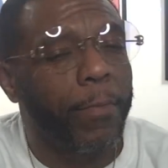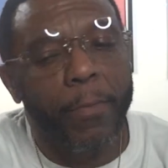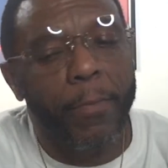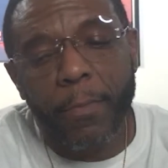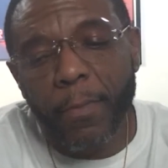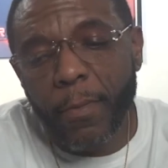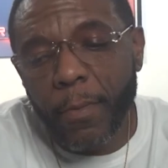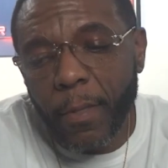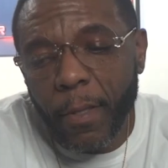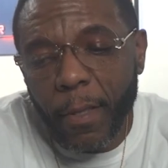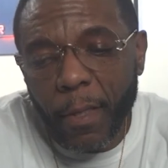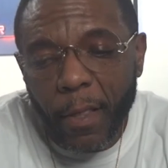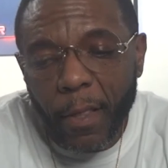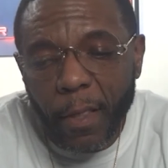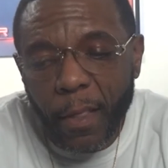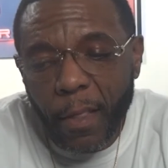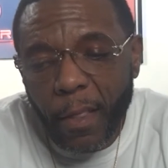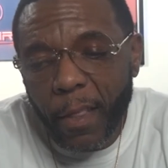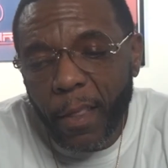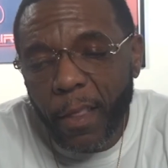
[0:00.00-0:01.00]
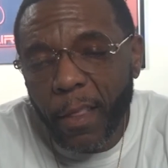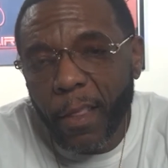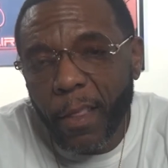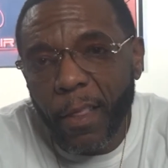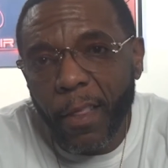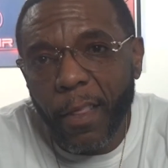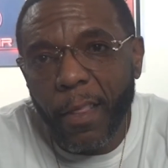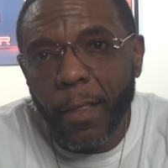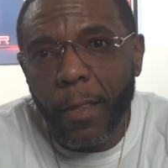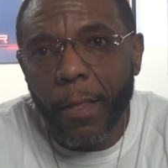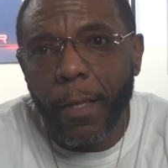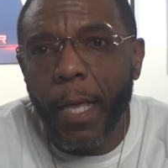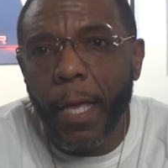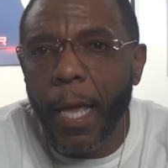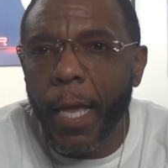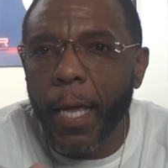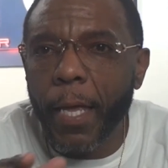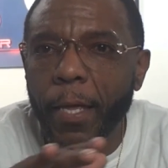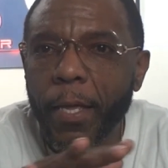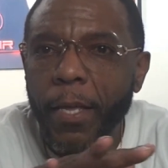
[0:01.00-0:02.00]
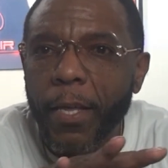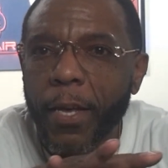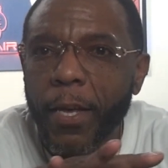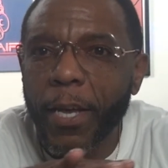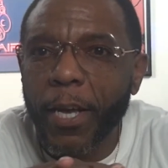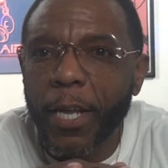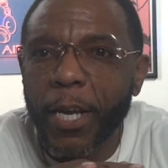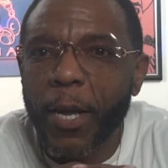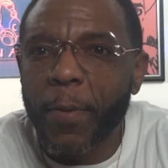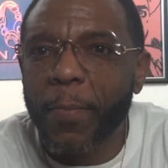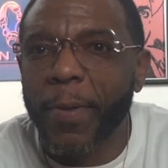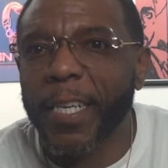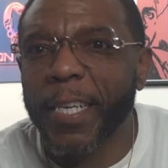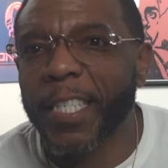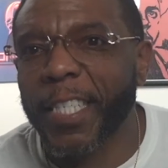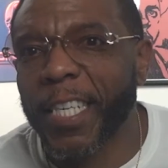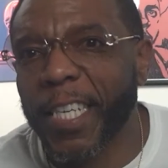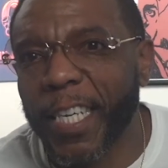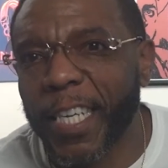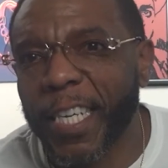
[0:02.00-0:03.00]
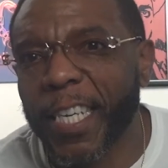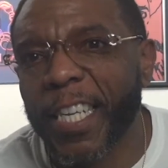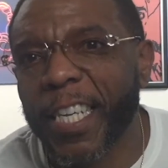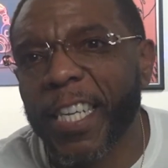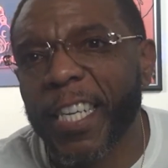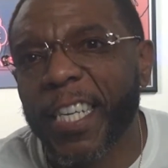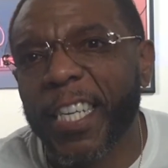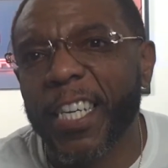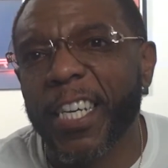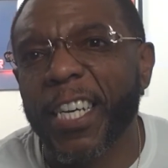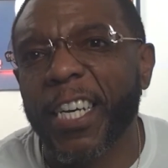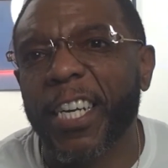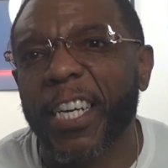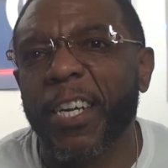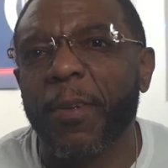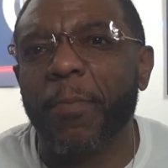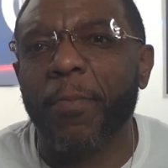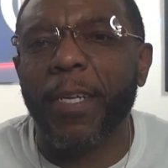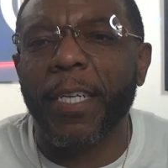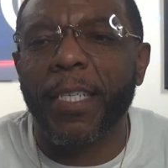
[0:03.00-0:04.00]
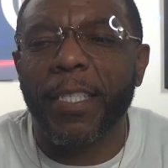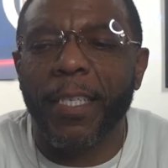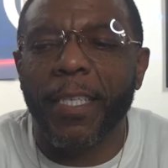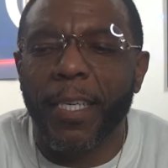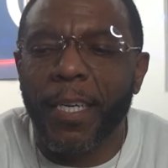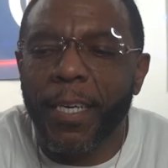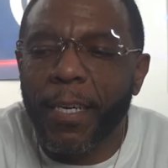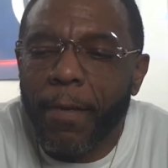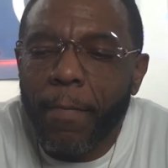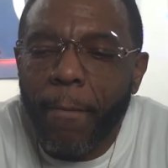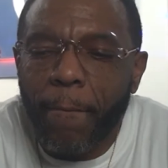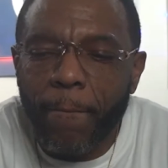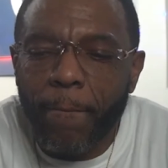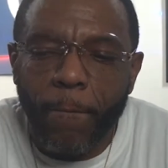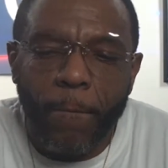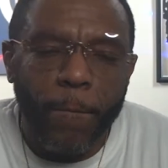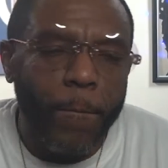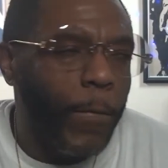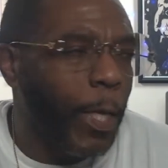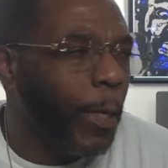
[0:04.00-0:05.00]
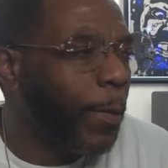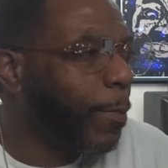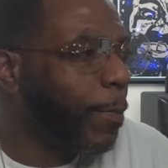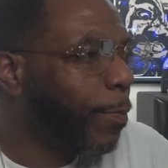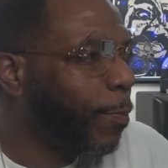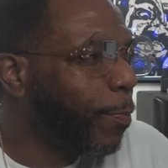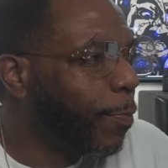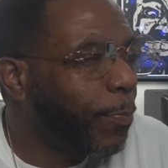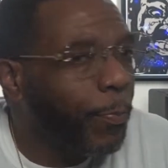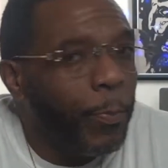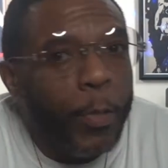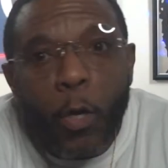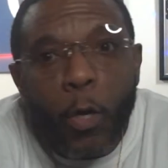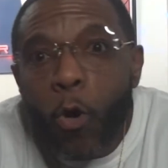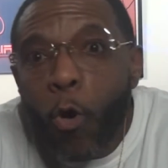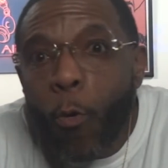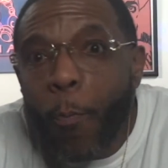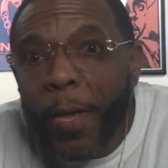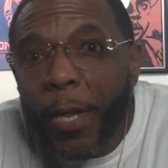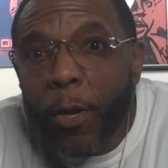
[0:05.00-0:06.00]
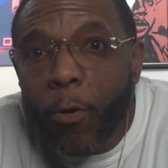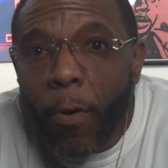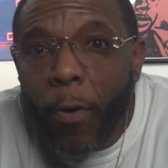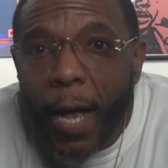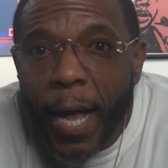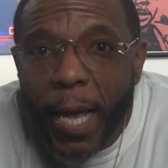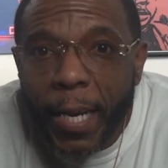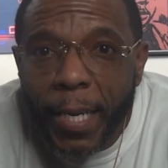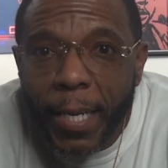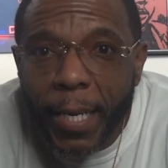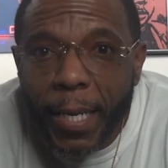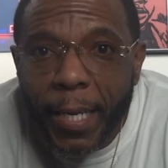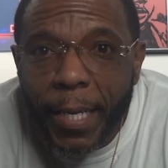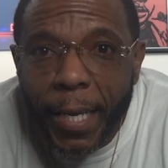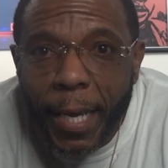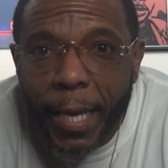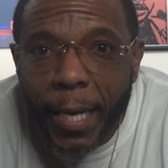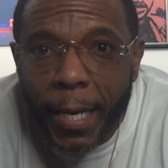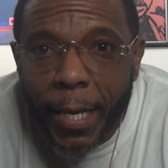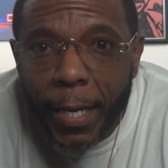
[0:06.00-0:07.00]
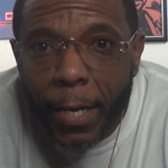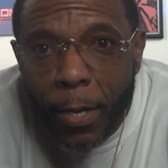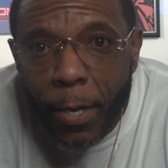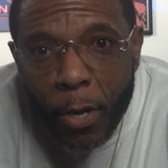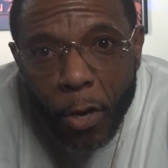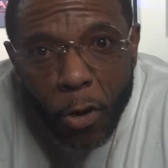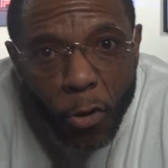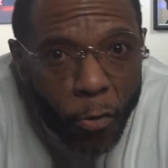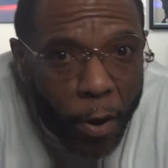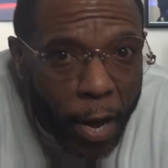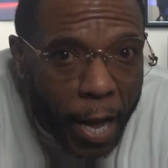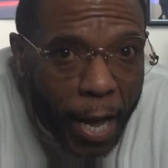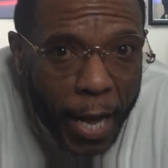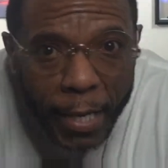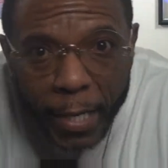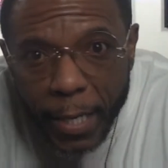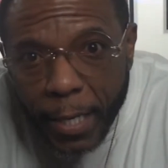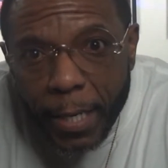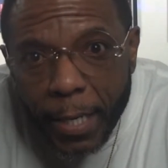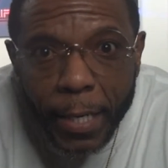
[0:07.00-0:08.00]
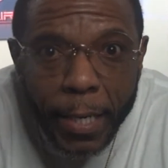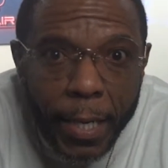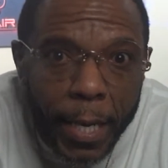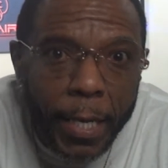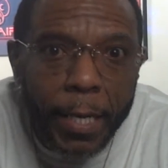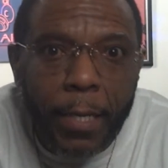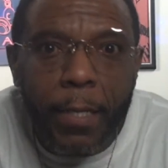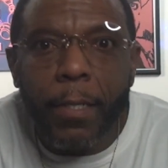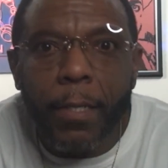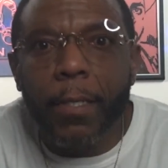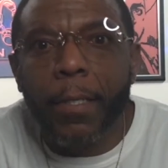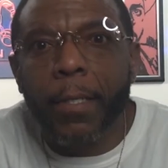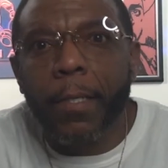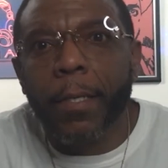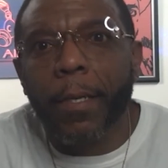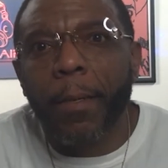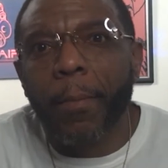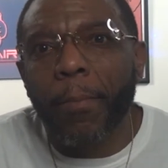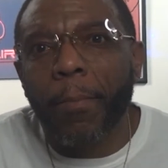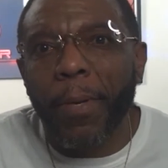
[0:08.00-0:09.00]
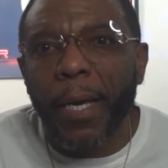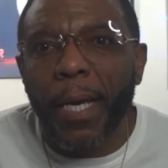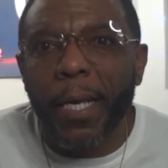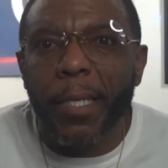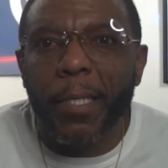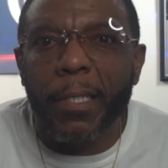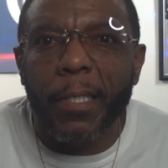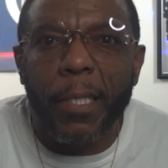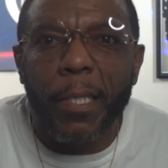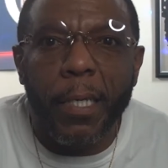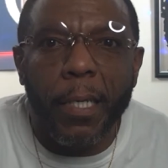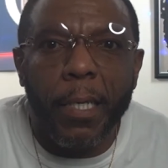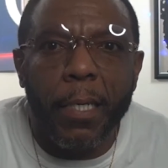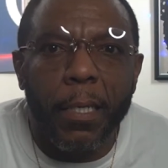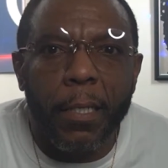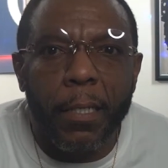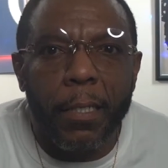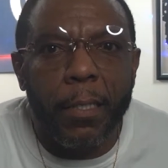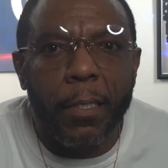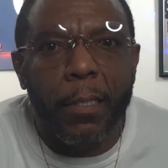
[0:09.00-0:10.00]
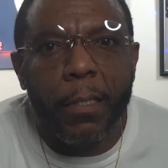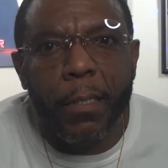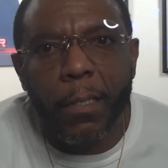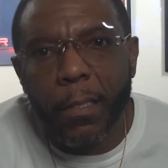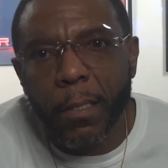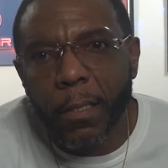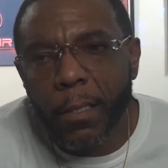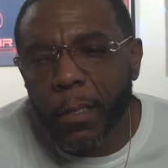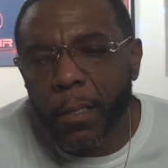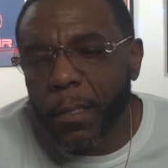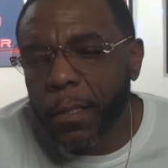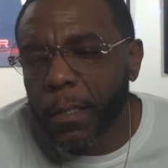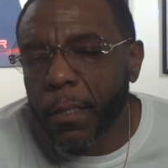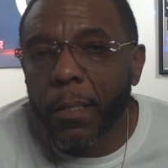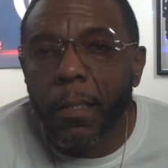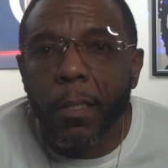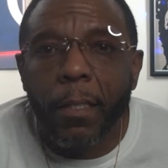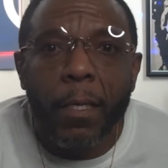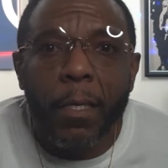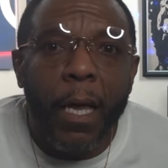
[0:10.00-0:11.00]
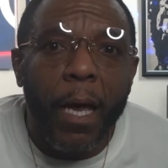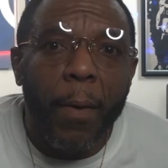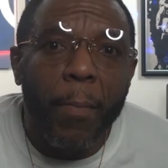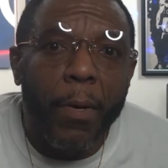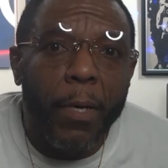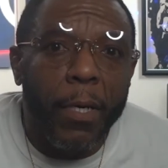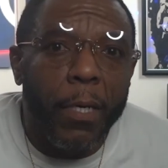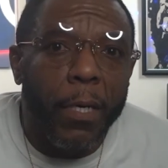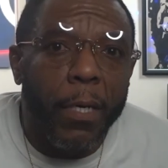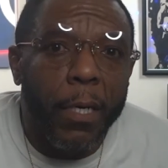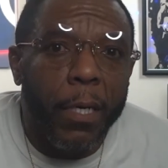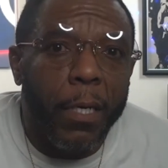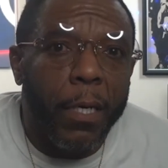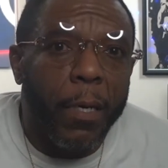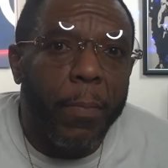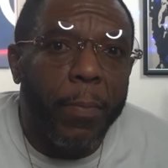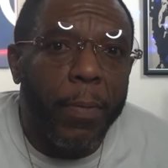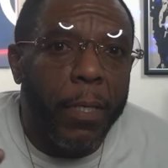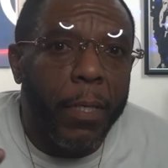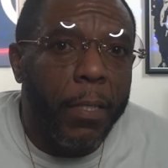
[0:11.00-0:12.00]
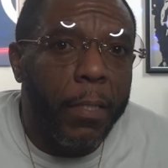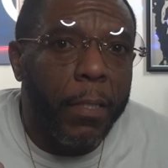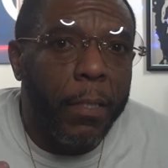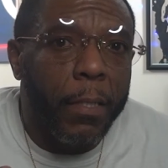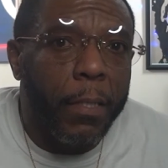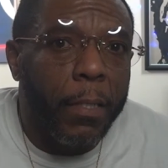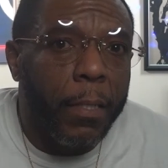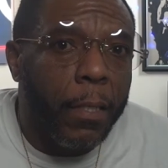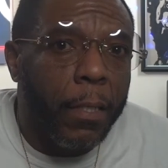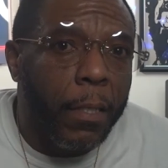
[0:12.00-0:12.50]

soup, I'ma cook it up like chicken. Cook it up like chicken. Cook it up like chicken. All my niggas round the world who be grinding and getting. Grinding and getting. Fucking pay that ticket. If that work, take it too. I'ma cook it up like chicken.